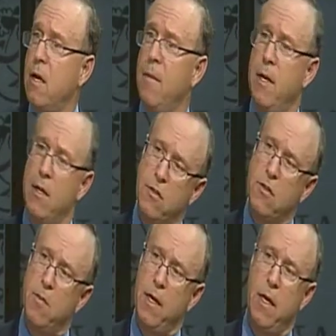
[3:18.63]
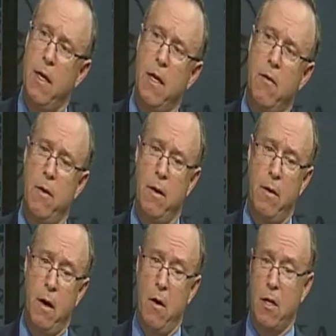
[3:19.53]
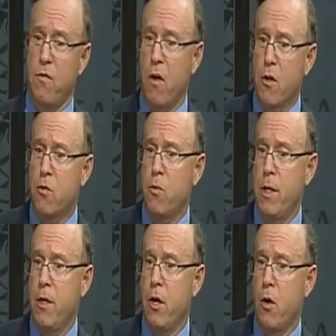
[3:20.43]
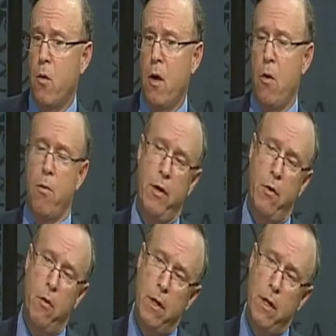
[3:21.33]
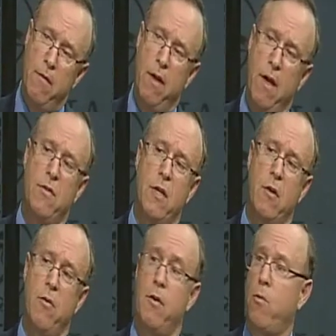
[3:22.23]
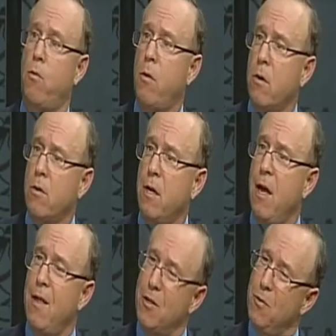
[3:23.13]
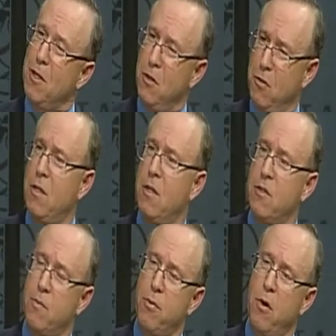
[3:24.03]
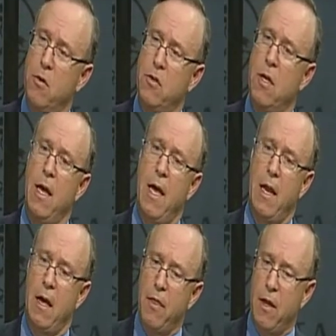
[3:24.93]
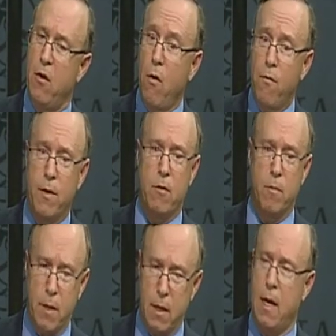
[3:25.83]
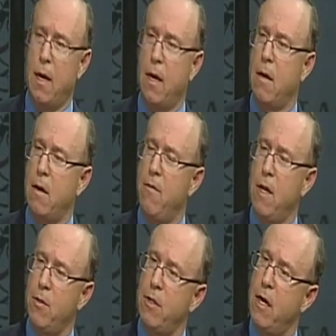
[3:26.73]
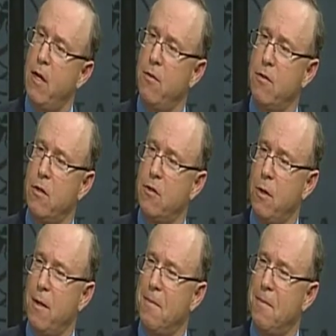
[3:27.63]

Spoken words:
I mean, this is the beginning, and as far as we know, we're the only IVF center in the world that's really using this approach, and I think hopefully it will be available to others shortly.